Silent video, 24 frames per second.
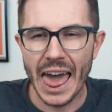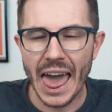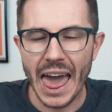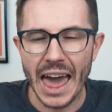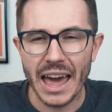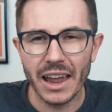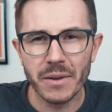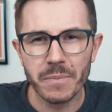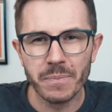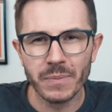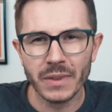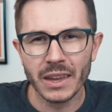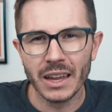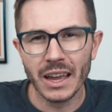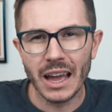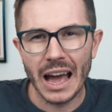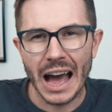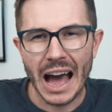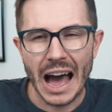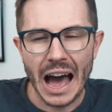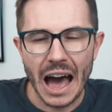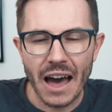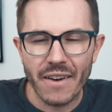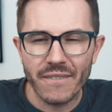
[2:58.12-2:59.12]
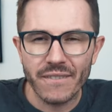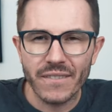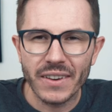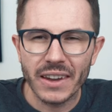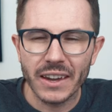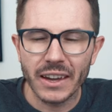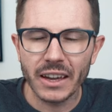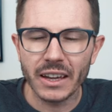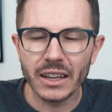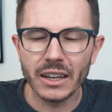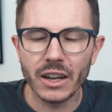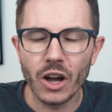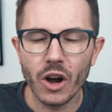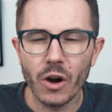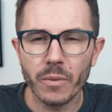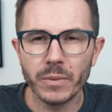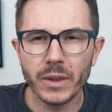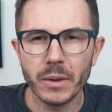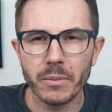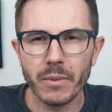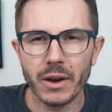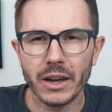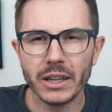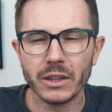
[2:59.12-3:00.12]
And I think
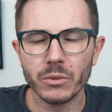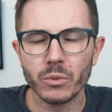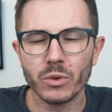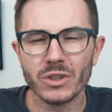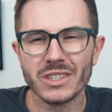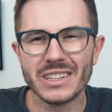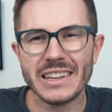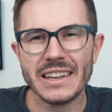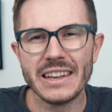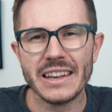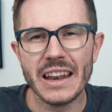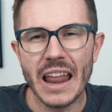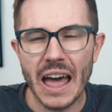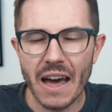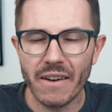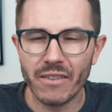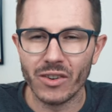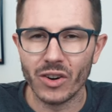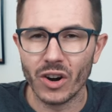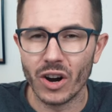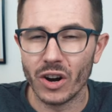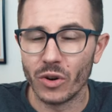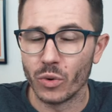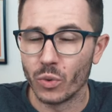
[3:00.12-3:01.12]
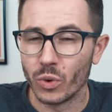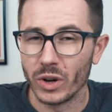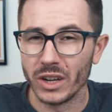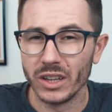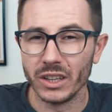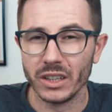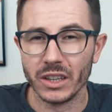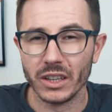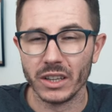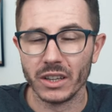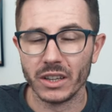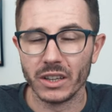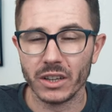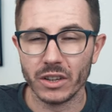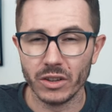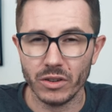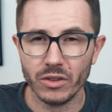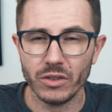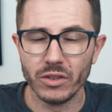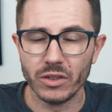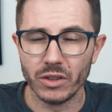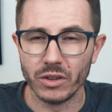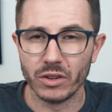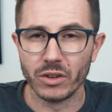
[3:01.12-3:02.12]
OptiMind was never a really
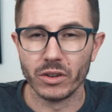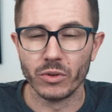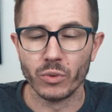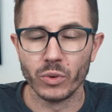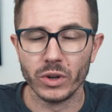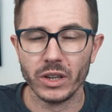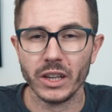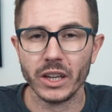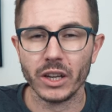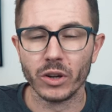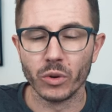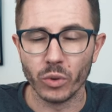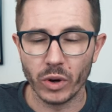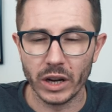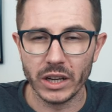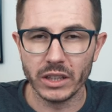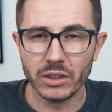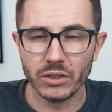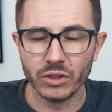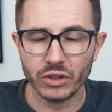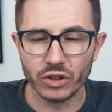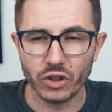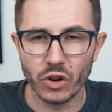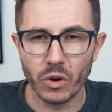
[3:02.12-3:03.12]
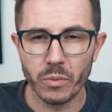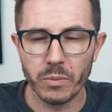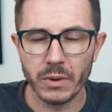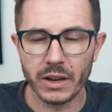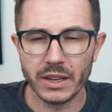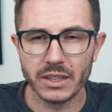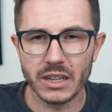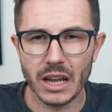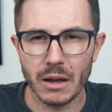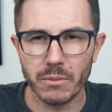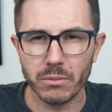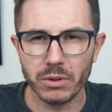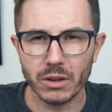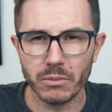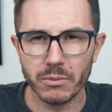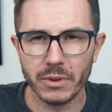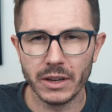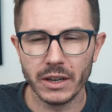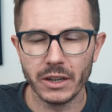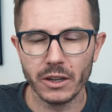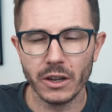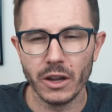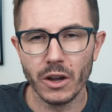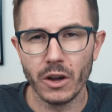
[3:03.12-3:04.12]
good or a really great nootropic
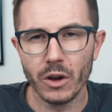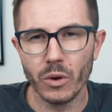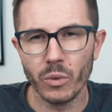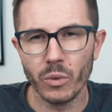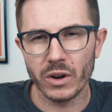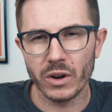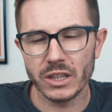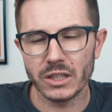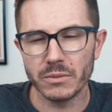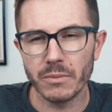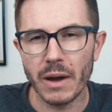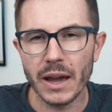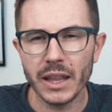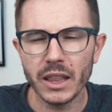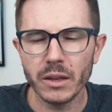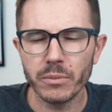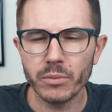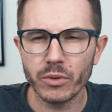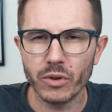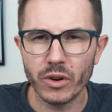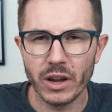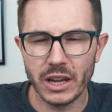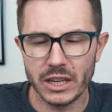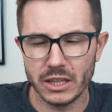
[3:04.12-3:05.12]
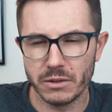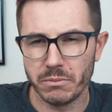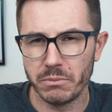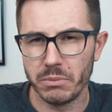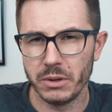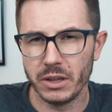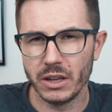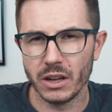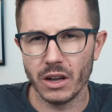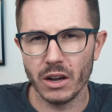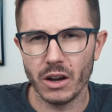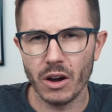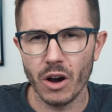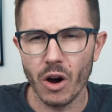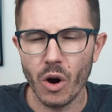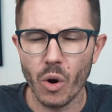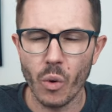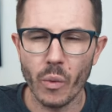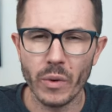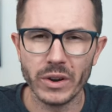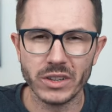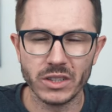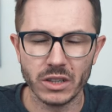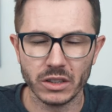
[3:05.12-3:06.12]
supplement whereas MindPro has been
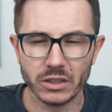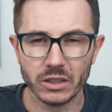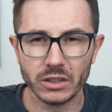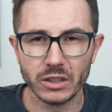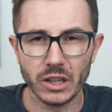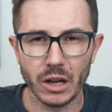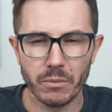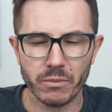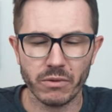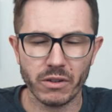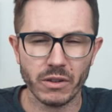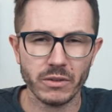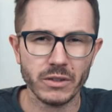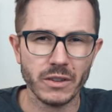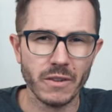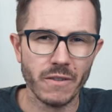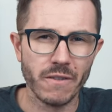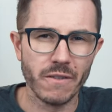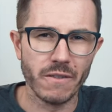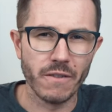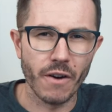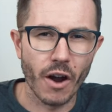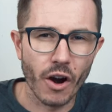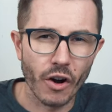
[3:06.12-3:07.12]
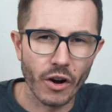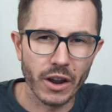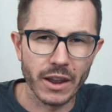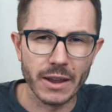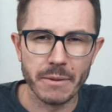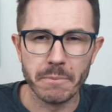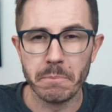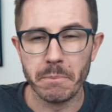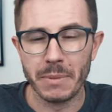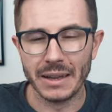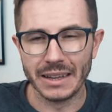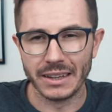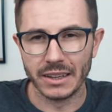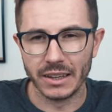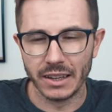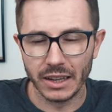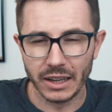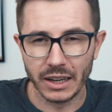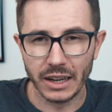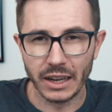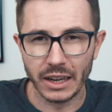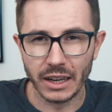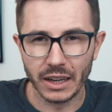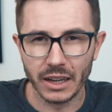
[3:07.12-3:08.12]
always on top from the very
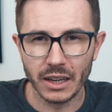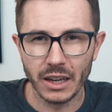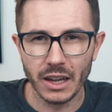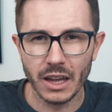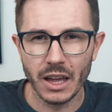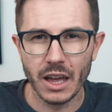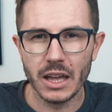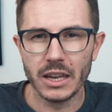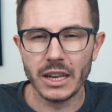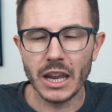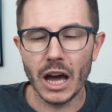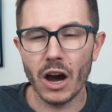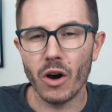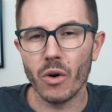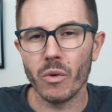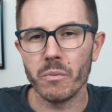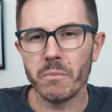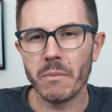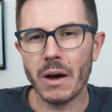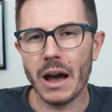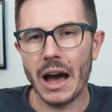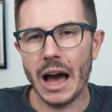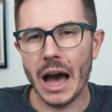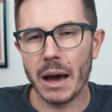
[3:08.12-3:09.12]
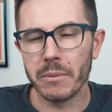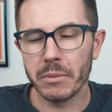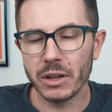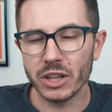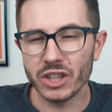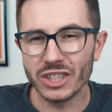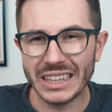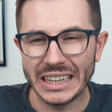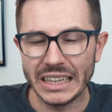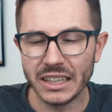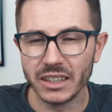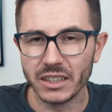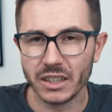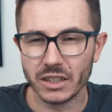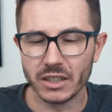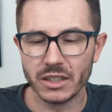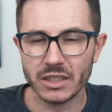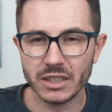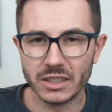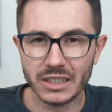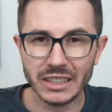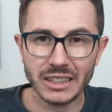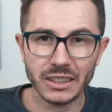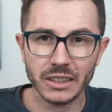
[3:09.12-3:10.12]
beginning. Now, I'm not saying they're
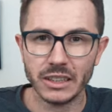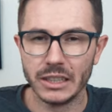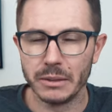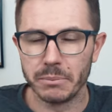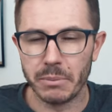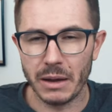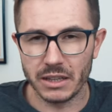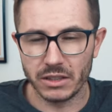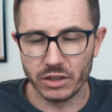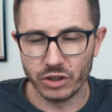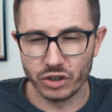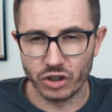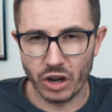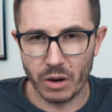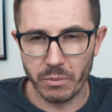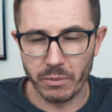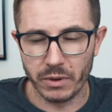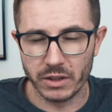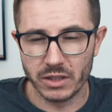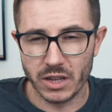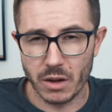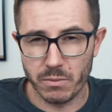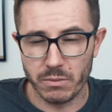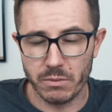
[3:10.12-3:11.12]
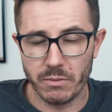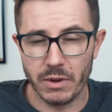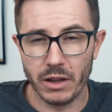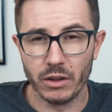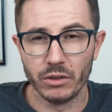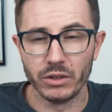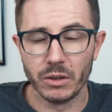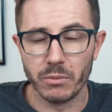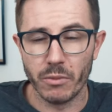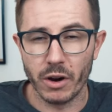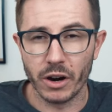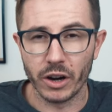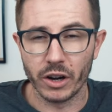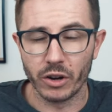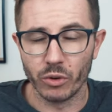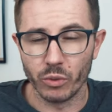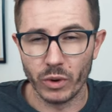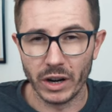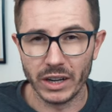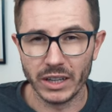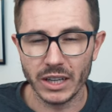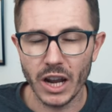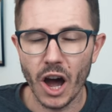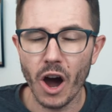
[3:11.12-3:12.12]
still the best nootropic supplement on the market
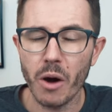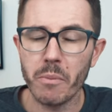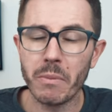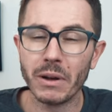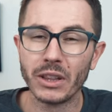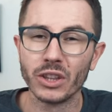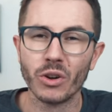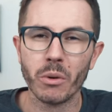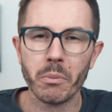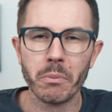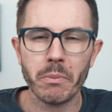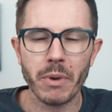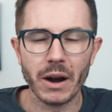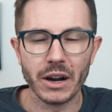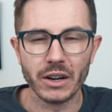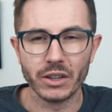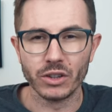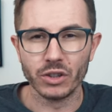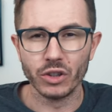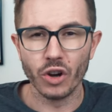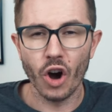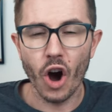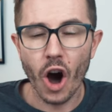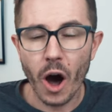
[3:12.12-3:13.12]
right now, but compared to